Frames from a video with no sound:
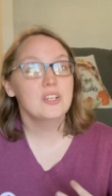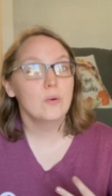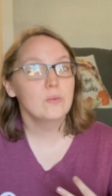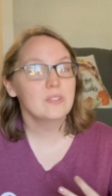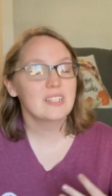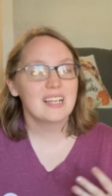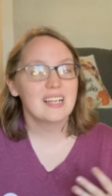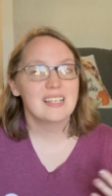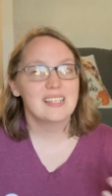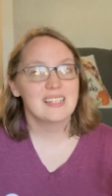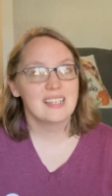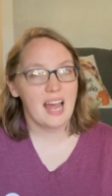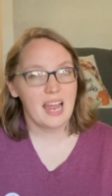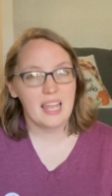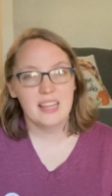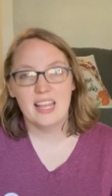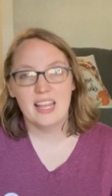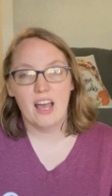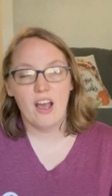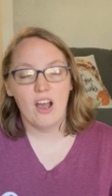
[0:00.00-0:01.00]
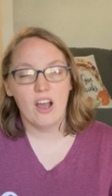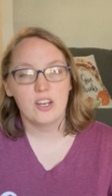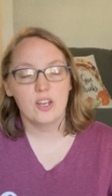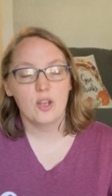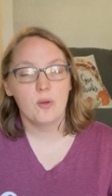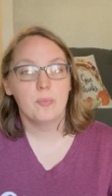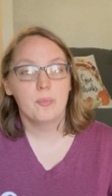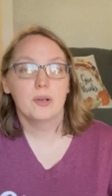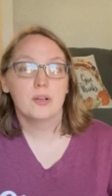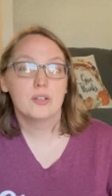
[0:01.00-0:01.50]
don't assign that
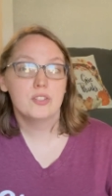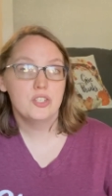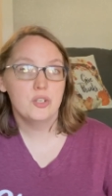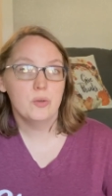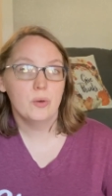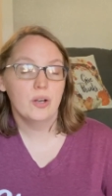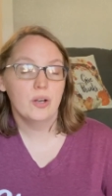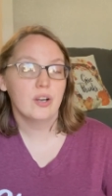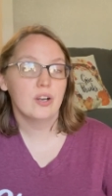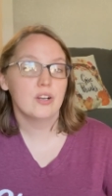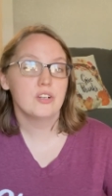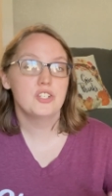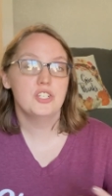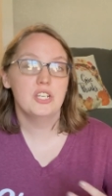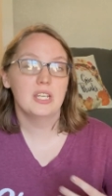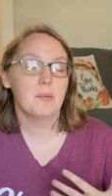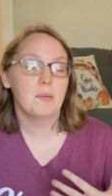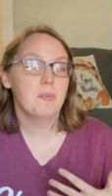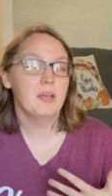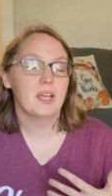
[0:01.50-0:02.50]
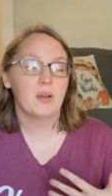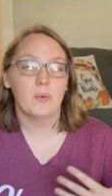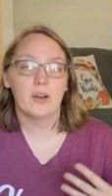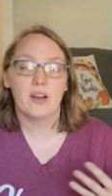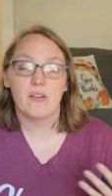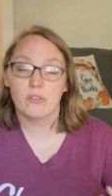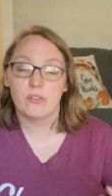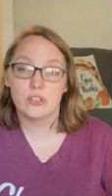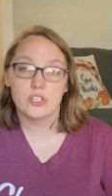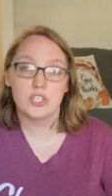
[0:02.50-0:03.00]
audiobook to her. She can pick
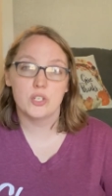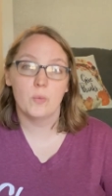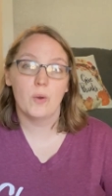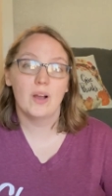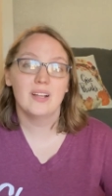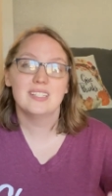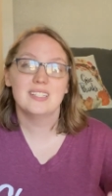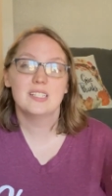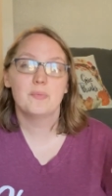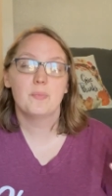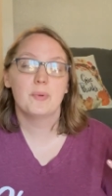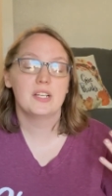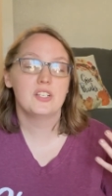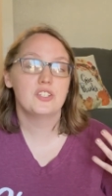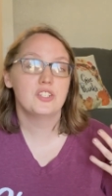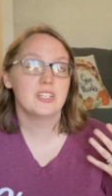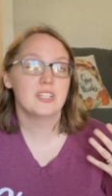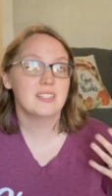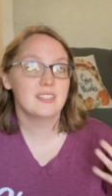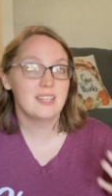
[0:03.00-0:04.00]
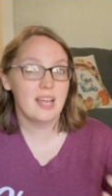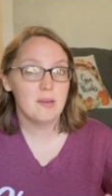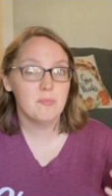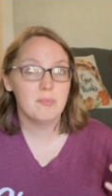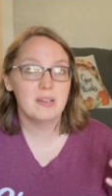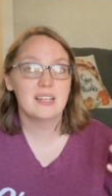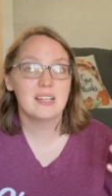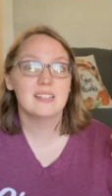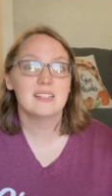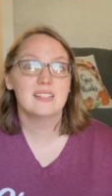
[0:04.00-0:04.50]
whatever she wants, but it's just 10
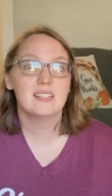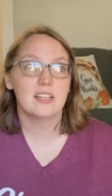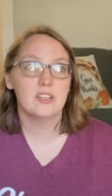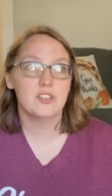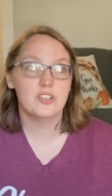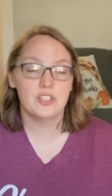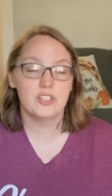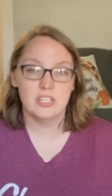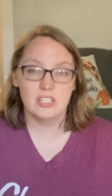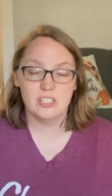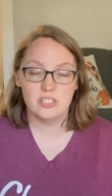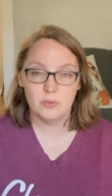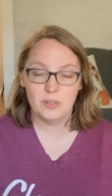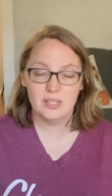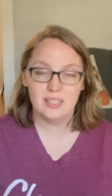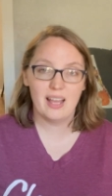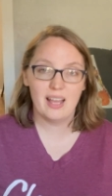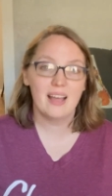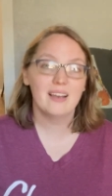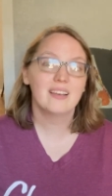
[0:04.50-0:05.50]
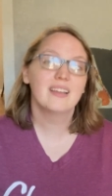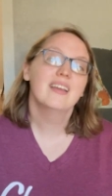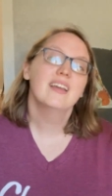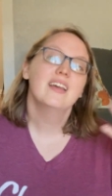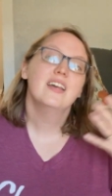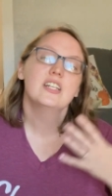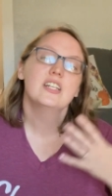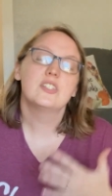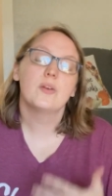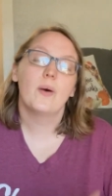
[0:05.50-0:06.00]
minutes that she's doing that
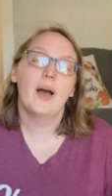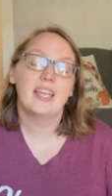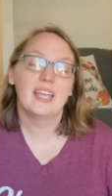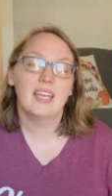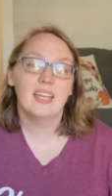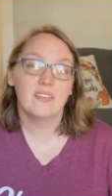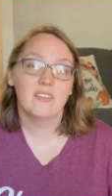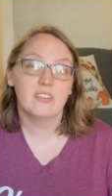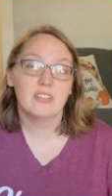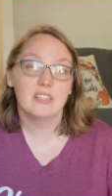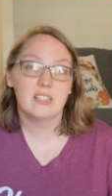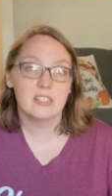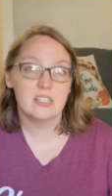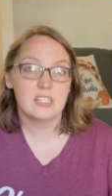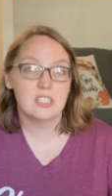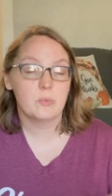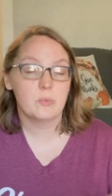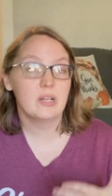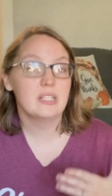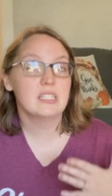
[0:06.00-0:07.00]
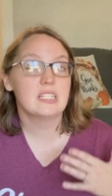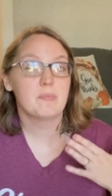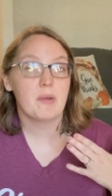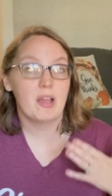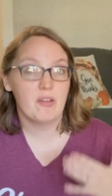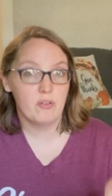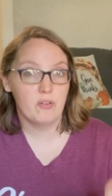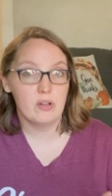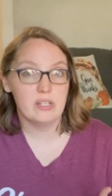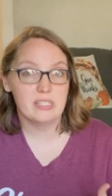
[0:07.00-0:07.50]
so I can give the littlest ones
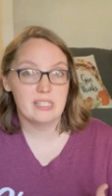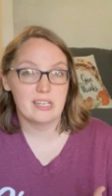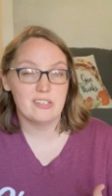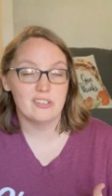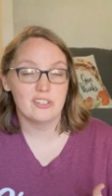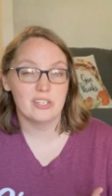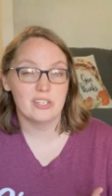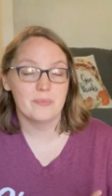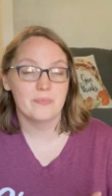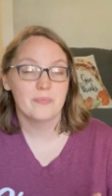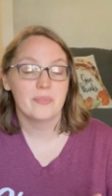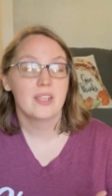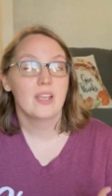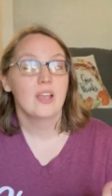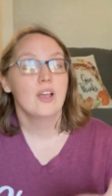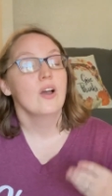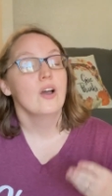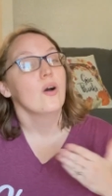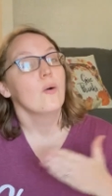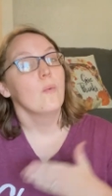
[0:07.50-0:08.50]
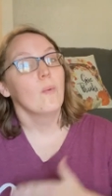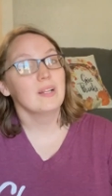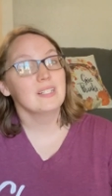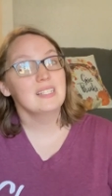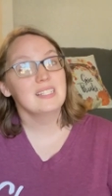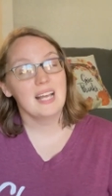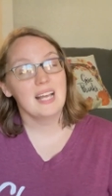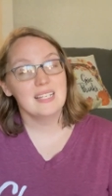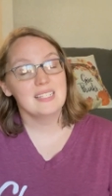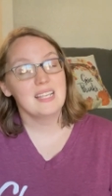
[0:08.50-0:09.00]
my full attention.
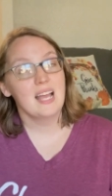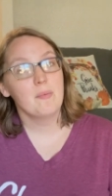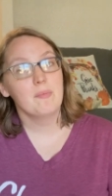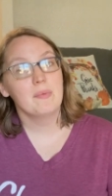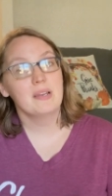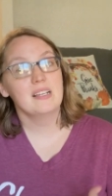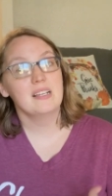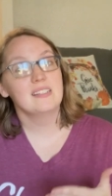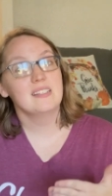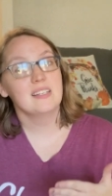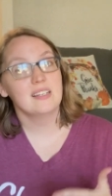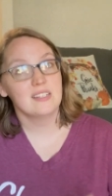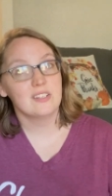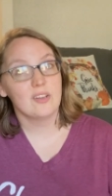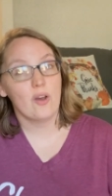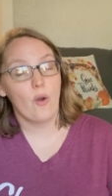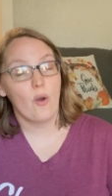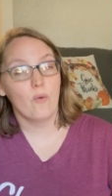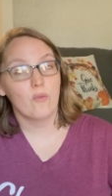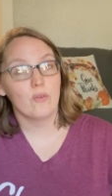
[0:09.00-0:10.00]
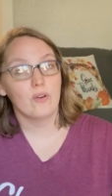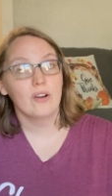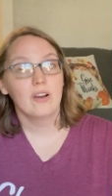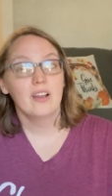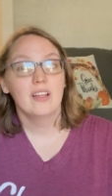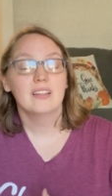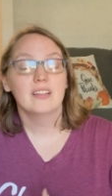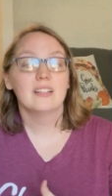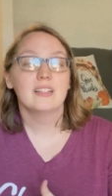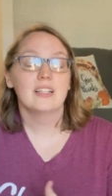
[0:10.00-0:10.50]
Once that 10 minutes is
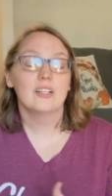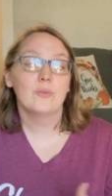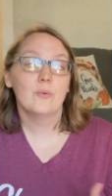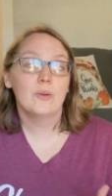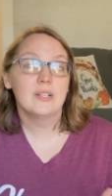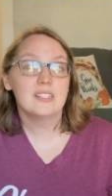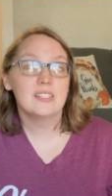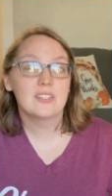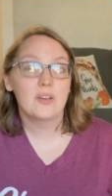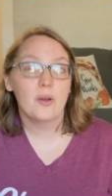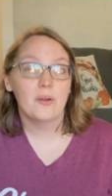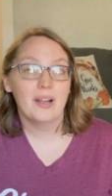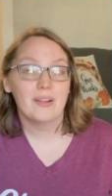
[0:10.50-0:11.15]
over, the little ones go